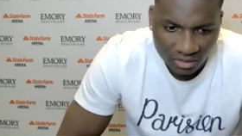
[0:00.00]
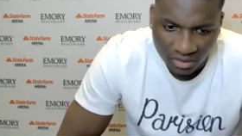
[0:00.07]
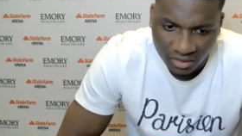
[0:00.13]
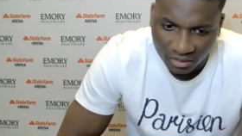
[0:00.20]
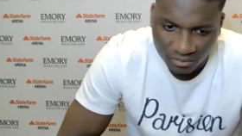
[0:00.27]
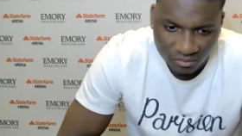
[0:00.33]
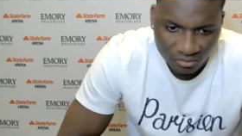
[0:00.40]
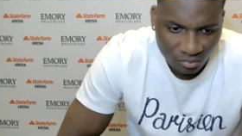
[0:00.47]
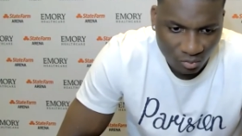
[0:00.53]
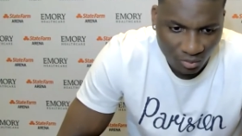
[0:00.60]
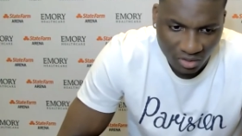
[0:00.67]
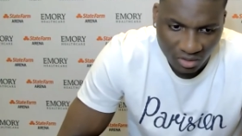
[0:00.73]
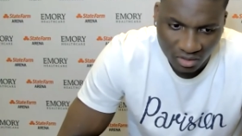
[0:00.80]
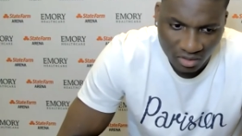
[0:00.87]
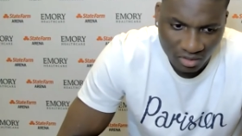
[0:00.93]
think
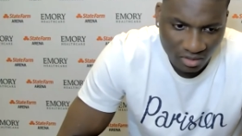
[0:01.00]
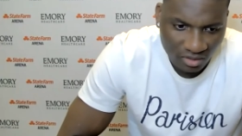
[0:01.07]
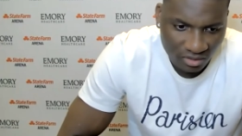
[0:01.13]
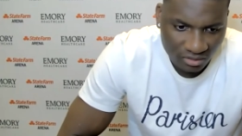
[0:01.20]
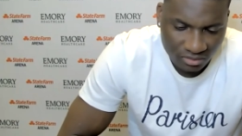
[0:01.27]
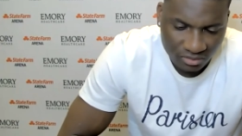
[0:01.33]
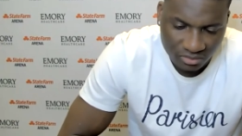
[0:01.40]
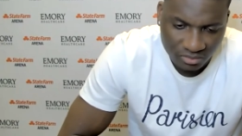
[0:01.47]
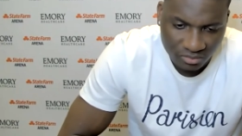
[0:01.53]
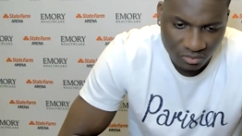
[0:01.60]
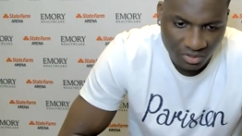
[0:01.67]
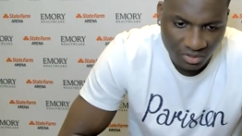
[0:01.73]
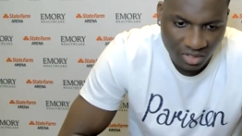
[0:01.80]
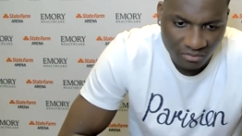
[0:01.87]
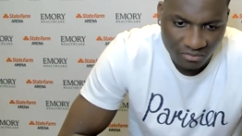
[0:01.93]
we
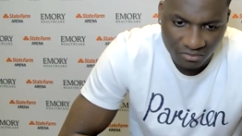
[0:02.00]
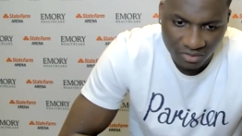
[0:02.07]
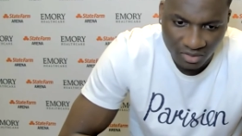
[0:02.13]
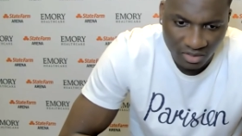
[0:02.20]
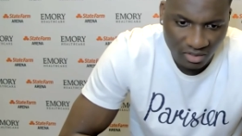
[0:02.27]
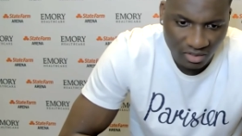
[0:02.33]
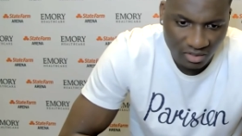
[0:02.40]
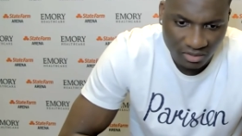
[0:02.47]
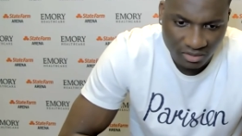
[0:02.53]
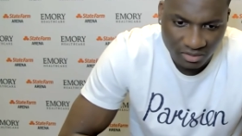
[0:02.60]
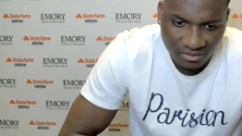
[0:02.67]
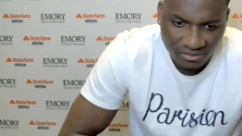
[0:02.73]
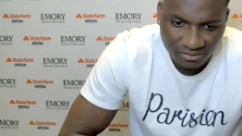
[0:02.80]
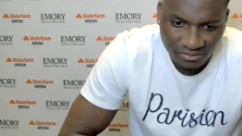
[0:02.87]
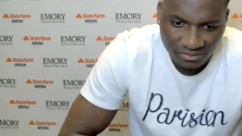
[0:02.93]
definitely
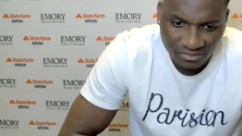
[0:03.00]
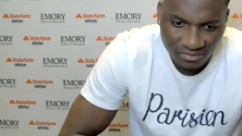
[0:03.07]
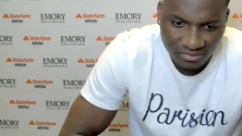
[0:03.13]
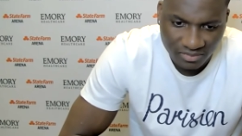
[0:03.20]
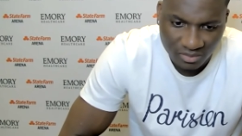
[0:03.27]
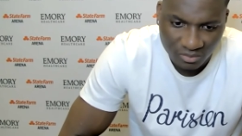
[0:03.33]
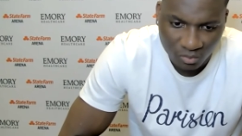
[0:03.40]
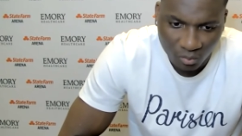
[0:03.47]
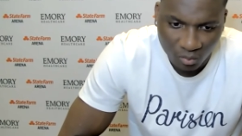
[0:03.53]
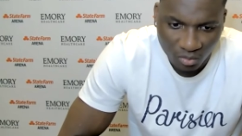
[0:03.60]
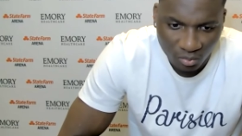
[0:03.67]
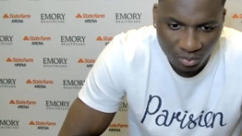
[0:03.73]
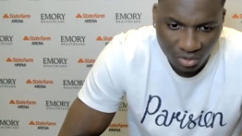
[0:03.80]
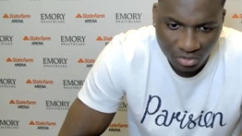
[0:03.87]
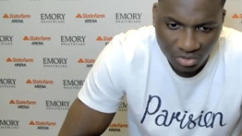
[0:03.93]
we want
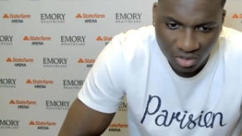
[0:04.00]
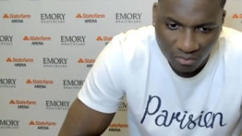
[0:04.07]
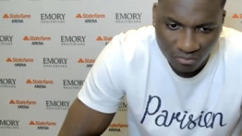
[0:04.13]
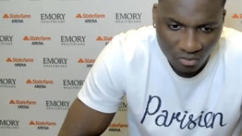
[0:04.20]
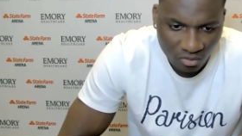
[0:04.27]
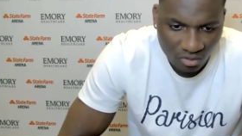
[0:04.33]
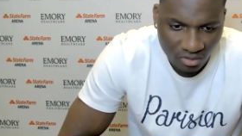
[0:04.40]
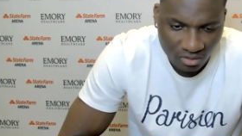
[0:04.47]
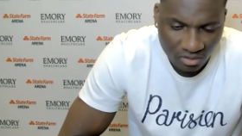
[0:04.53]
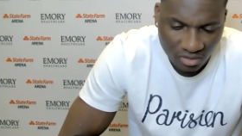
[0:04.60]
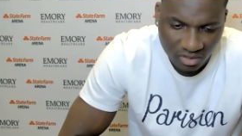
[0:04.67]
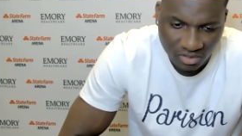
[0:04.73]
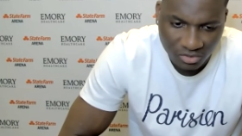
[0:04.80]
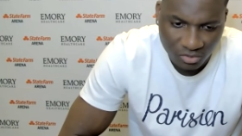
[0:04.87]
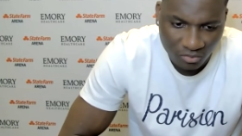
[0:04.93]
to be a top four
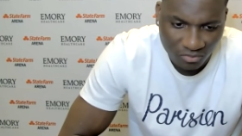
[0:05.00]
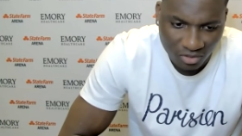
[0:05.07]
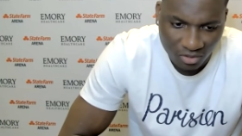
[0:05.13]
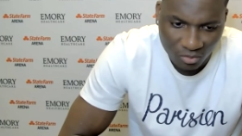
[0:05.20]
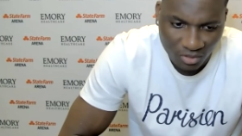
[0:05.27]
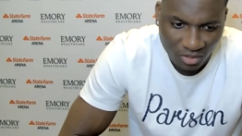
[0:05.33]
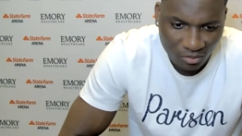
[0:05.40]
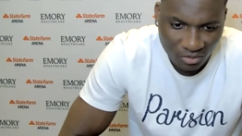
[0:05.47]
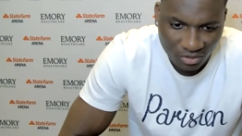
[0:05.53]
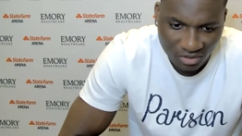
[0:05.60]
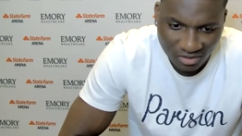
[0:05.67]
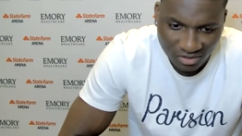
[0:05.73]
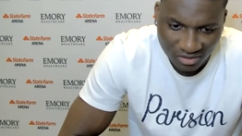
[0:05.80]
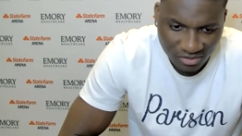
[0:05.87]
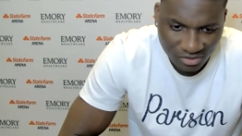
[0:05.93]
so far. We
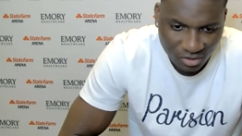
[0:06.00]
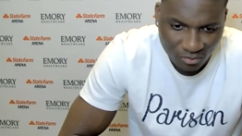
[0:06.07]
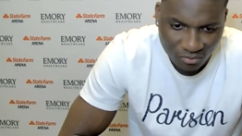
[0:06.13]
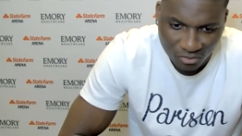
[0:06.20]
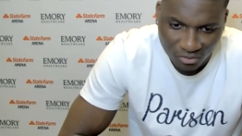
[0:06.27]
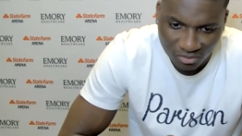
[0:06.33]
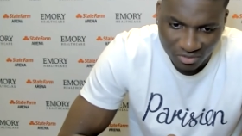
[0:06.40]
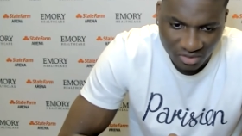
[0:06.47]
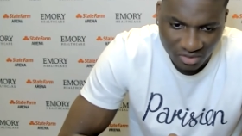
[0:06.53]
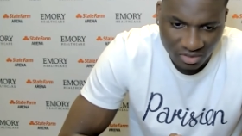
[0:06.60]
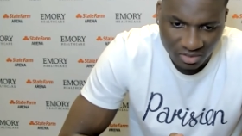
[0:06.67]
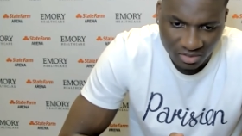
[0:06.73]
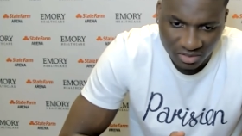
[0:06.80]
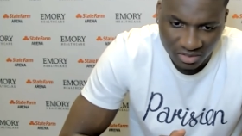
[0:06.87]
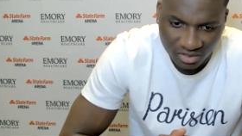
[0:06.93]
are top four in
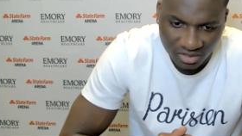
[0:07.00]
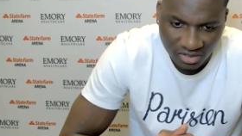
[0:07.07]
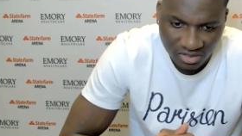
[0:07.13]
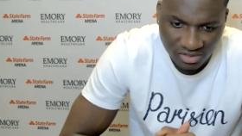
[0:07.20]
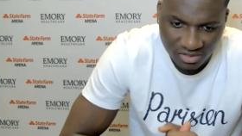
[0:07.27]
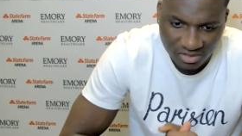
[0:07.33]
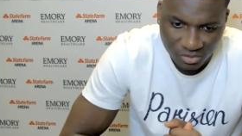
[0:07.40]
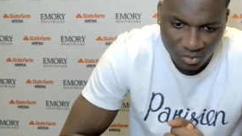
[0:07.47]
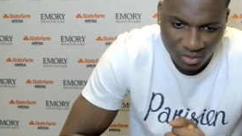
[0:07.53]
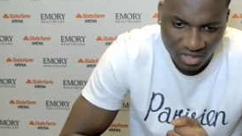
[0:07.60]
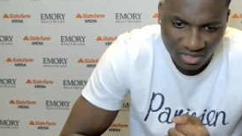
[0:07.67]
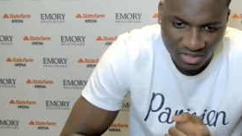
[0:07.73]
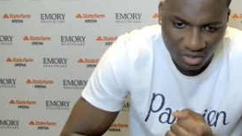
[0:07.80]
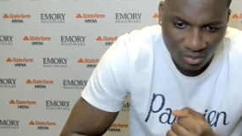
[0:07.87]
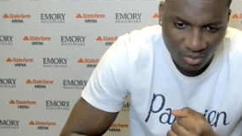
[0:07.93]
the East. That's what
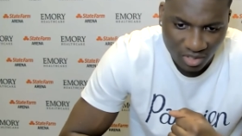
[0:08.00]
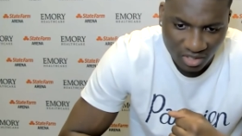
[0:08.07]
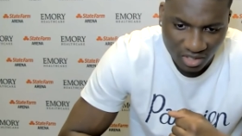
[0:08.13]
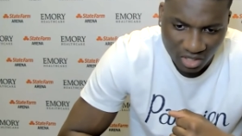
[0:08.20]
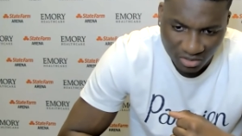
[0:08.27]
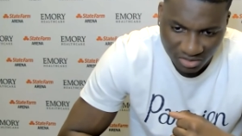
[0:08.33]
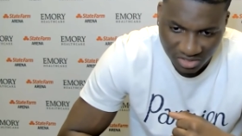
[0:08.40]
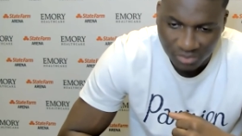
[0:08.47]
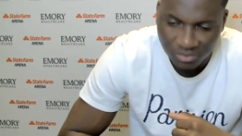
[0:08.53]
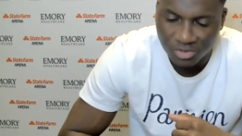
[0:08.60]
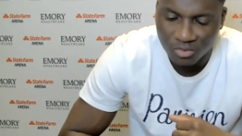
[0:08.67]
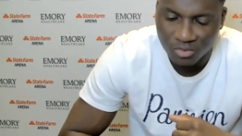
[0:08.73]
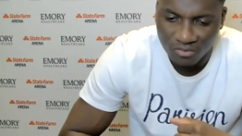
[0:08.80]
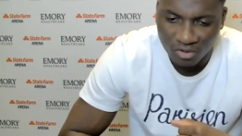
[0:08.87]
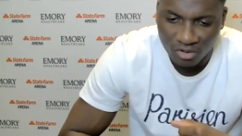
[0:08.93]
I think about our team
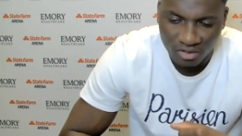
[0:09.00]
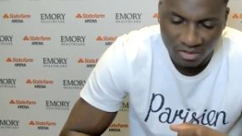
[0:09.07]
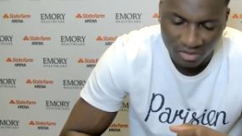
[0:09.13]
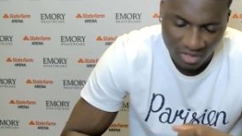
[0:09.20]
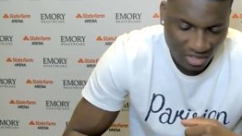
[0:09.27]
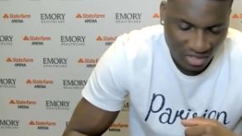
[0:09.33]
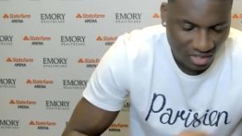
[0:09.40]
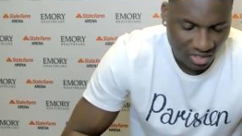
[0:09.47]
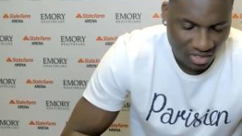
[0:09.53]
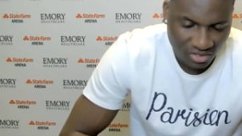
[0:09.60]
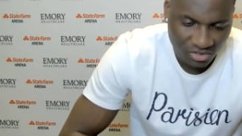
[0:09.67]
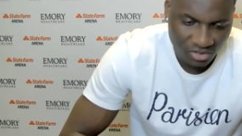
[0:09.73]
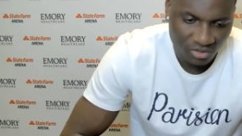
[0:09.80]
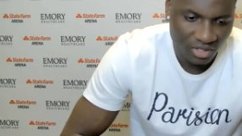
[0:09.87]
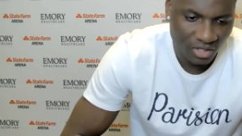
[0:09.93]
so far.
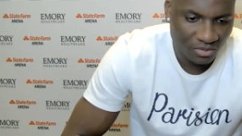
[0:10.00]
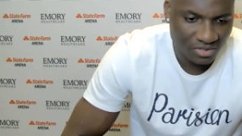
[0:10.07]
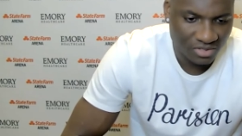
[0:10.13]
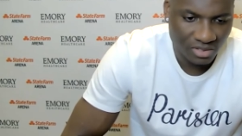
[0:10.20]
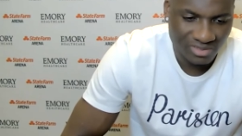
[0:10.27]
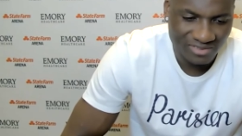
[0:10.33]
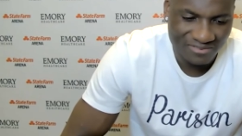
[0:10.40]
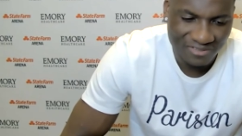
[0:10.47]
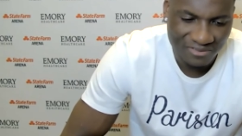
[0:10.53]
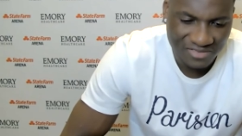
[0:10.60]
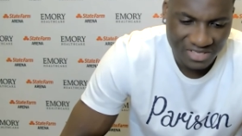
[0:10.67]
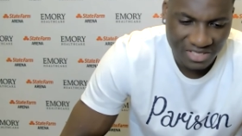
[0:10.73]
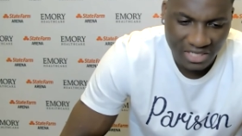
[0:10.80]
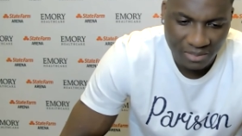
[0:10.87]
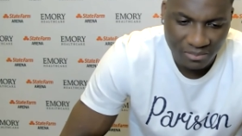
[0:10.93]
So there is still
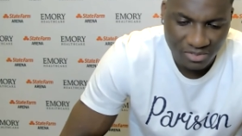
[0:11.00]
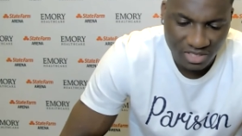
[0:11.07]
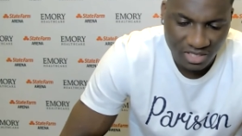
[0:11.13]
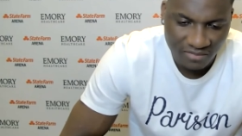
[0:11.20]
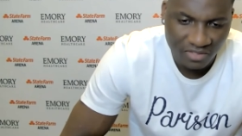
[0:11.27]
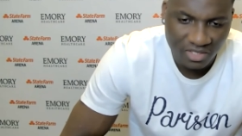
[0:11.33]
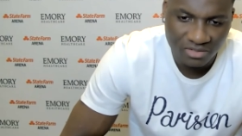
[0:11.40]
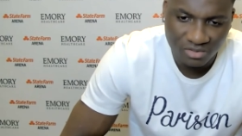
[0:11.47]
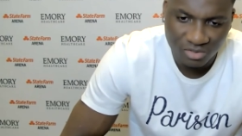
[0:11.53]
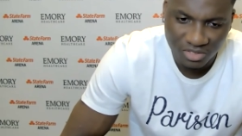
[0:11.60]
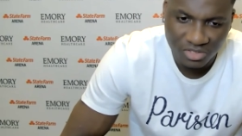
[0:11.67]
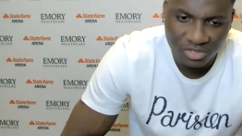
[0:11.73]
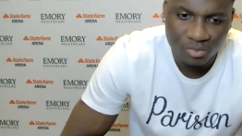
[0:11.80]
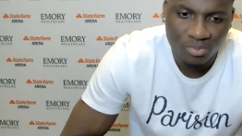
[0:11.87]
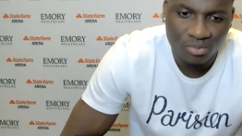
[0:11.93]
15 games left that you
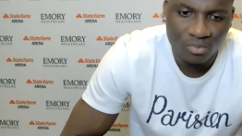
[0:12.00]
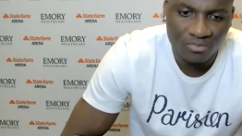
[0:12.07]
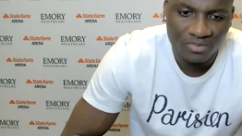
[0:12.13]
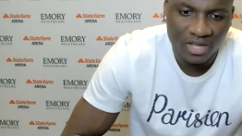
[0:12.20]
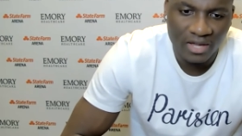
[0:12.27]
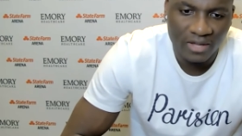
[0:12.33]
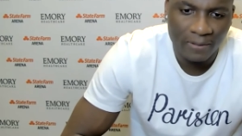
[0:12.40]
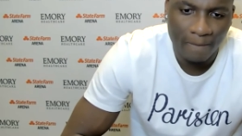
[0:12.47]
need to prove that